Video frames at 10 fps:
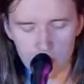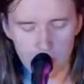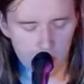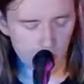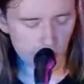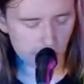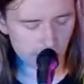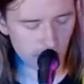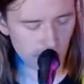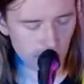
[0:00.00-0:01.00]
I should
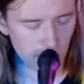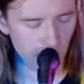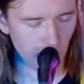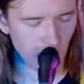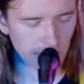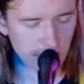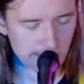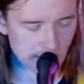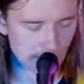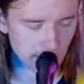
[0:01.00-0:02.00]
have made
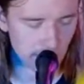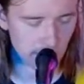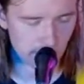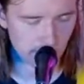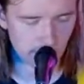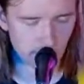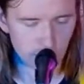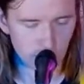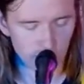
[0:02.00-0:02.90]
time sooner.